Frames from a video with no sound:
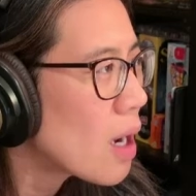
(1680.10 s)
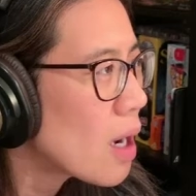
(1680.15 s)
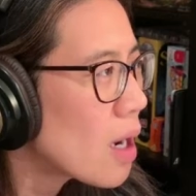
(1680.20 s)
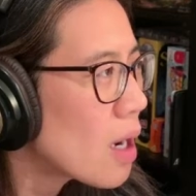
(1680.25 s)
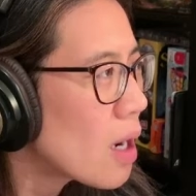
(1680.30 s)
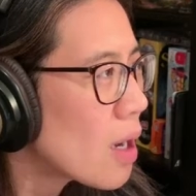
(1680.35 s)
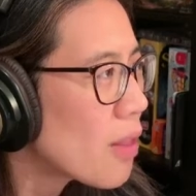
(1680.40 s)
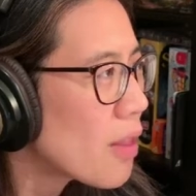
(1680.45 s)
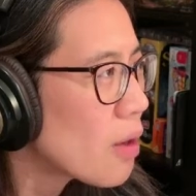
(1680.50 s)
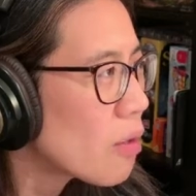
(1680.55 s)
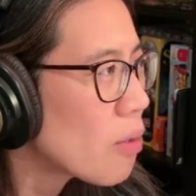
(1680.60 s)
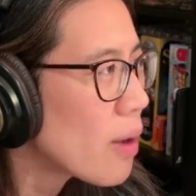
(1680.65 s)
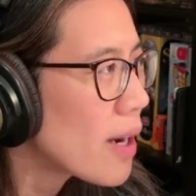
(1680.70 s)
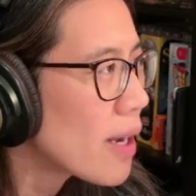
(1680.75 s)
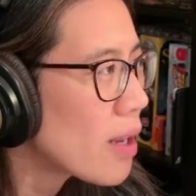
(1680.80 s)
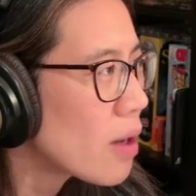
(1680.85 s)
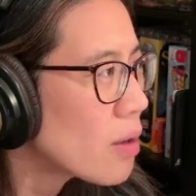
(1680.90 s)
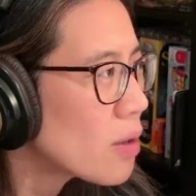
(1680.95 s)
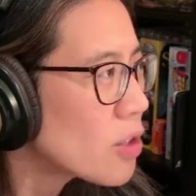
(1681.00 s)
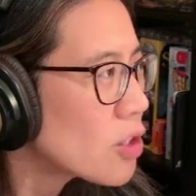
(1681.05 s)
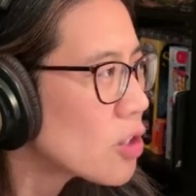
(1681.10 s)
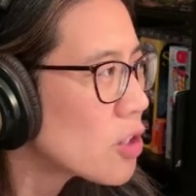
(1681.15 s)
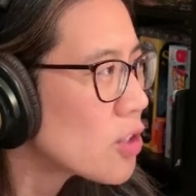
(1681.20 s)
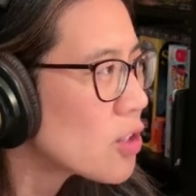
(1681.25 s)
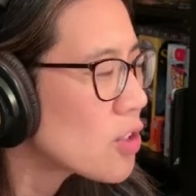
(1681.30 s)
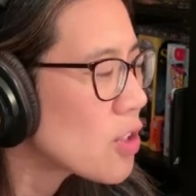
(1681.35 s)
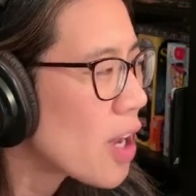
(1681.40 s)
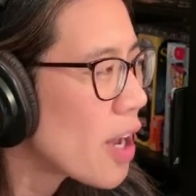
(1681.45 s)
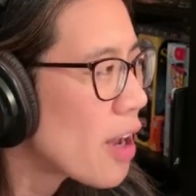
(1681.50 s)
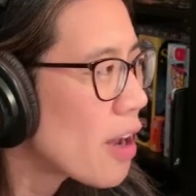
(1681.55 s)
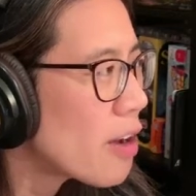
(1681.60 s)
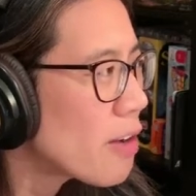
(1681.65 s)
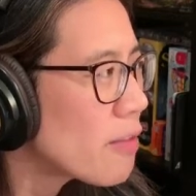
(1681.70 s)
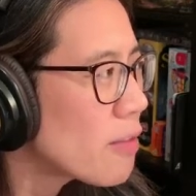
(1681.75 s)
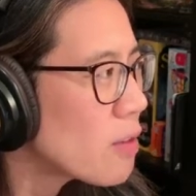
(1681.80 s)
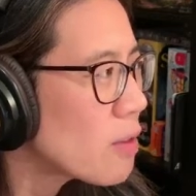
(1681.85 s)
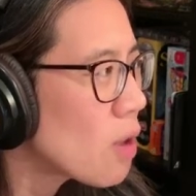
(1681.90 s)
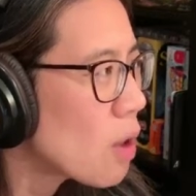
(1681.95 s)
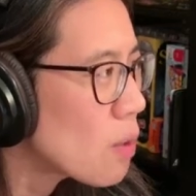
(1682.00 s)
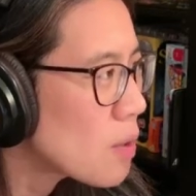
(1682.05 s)
I think radiologists
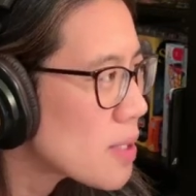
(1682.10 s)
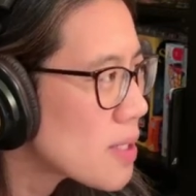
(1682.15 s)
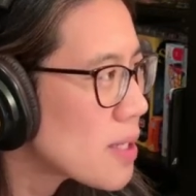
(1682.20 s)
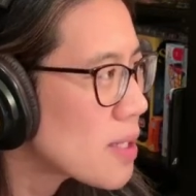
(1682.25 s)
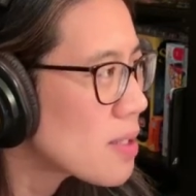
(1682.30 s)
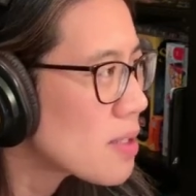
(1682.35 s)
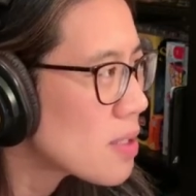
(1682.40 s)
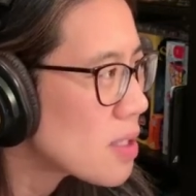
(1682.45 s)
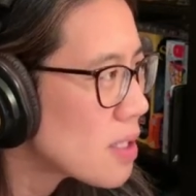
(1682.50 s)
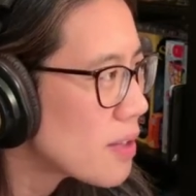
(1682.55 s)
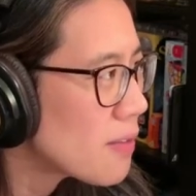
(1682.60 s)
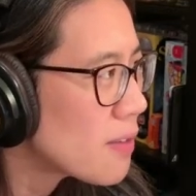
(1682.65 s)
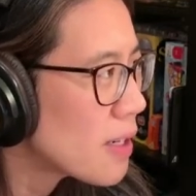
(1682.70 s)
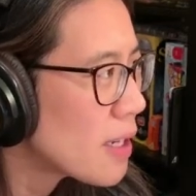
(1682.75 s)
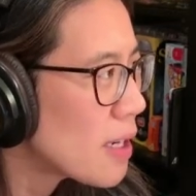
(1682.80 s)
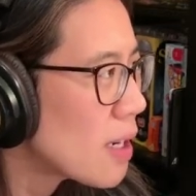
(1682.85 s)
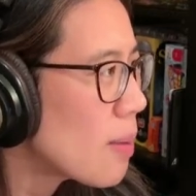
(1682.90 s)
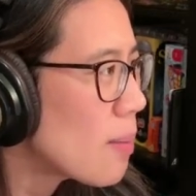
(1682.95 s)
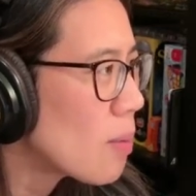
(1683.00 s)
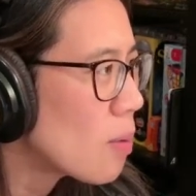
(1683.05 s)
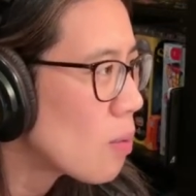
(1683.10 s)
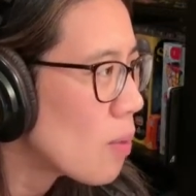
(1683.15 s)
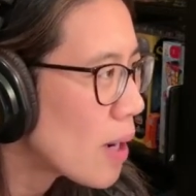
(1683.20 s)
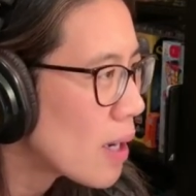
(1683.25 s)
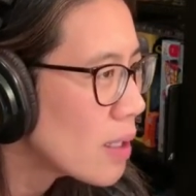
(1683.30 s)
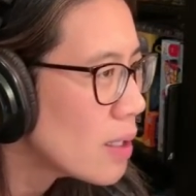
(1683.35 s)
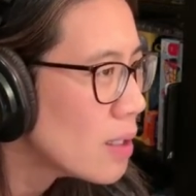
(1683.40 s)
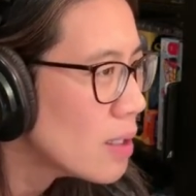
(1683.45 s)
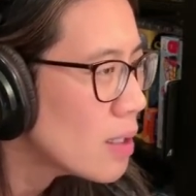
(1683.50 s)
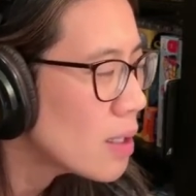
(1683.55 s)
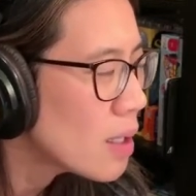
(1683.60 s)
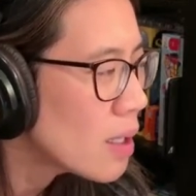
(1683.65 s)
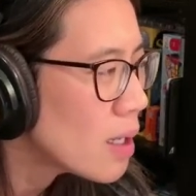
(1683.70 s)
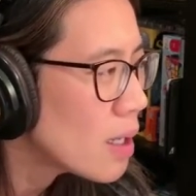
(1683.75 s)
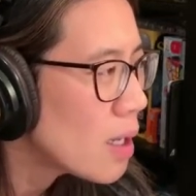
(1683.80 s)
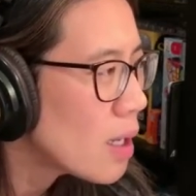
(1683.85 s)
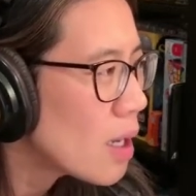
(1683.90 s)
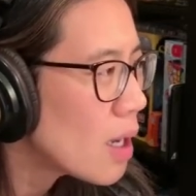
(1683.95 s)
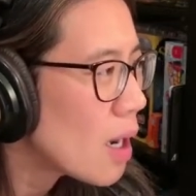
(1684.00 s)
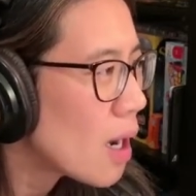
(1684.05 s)
have lower sensitivity, number one,
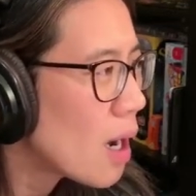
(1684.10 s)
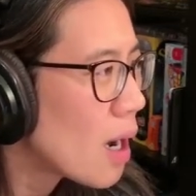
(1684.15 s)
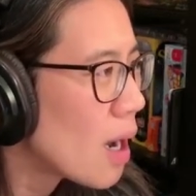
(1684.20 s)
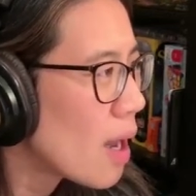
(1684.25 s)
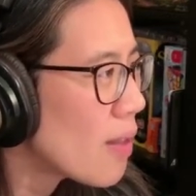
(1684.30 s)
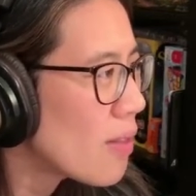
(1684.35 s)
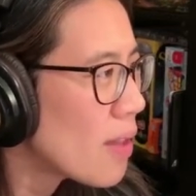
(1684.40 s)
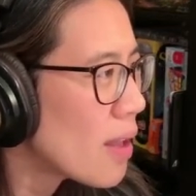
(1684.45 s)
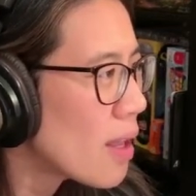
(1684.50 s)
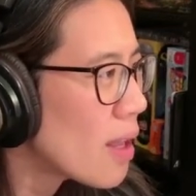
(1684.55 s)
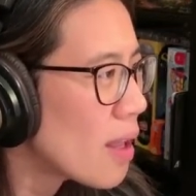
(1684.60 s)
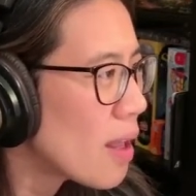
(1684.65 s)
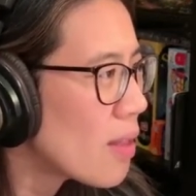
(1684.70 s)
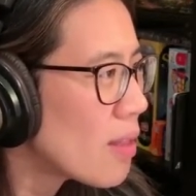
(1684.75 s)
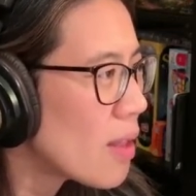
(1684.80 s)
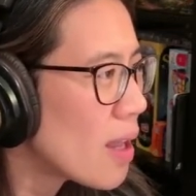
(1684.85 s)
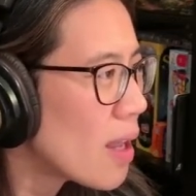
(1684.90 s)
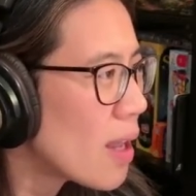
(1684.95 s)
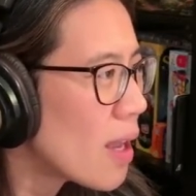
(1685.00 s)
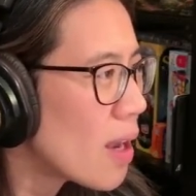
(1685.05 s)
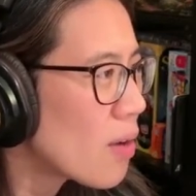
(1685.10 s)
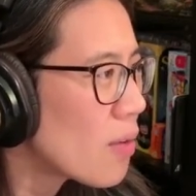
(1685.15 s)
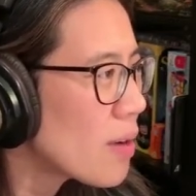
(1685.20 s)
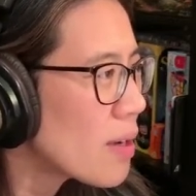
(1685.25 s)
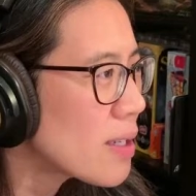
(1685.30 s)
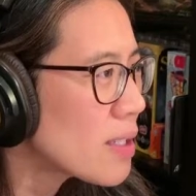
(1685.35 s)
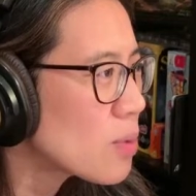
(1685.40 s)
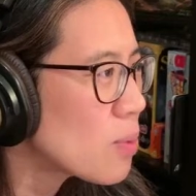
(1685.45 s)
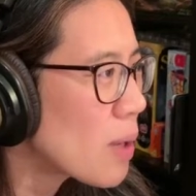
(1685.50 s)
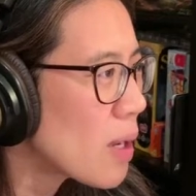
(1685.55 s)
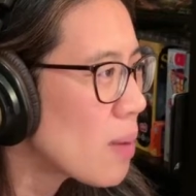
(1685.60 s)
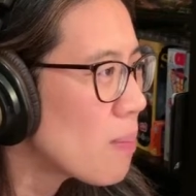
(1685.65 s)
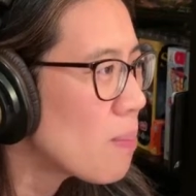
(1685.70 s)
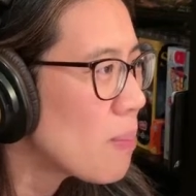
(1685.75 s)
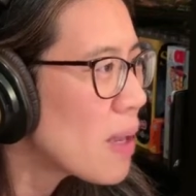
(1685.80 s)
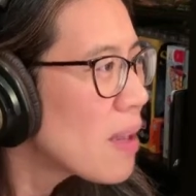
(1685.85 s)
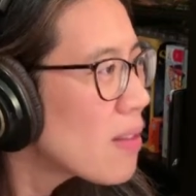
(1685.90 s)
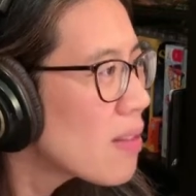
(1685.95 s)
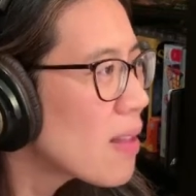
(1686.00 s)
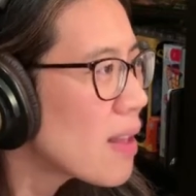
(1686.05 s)
and they're areas where
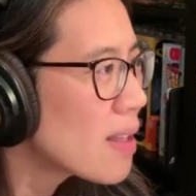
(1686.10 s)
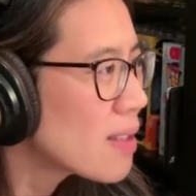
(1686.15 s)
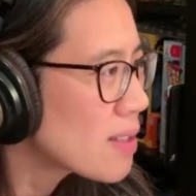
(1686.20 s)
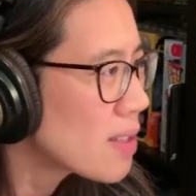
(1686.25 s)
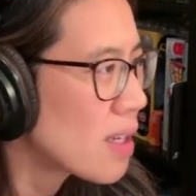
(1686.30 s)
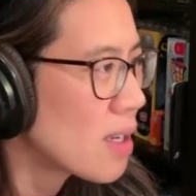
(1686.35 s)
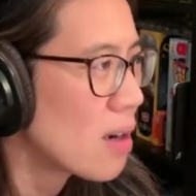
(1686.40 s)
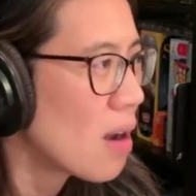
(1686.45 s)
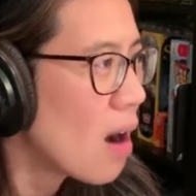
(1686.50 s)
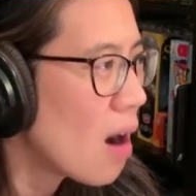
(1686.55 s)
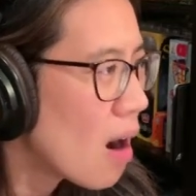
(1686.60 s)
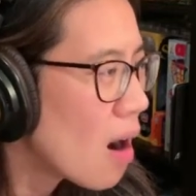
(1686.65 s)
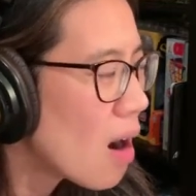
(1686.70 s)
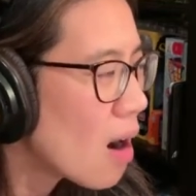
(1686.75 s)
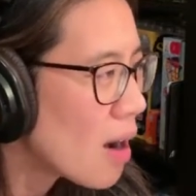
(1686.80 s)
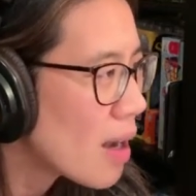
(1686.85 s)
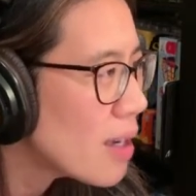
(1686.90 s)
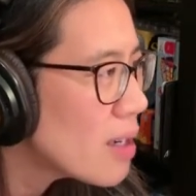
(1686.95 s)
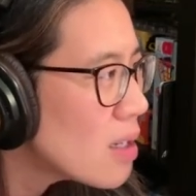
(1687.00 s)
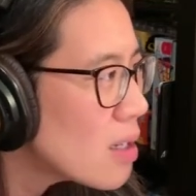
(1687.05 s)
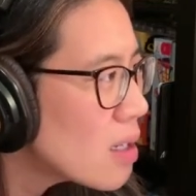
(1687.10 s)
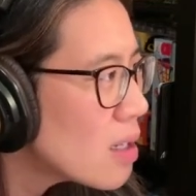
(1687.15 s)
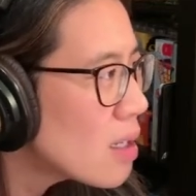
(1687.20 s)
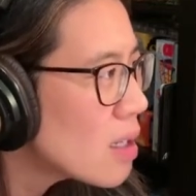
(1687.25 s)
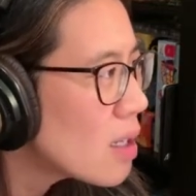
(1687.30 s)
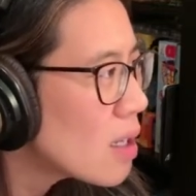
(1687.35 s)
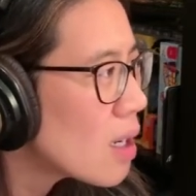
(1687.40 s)
big things can hide.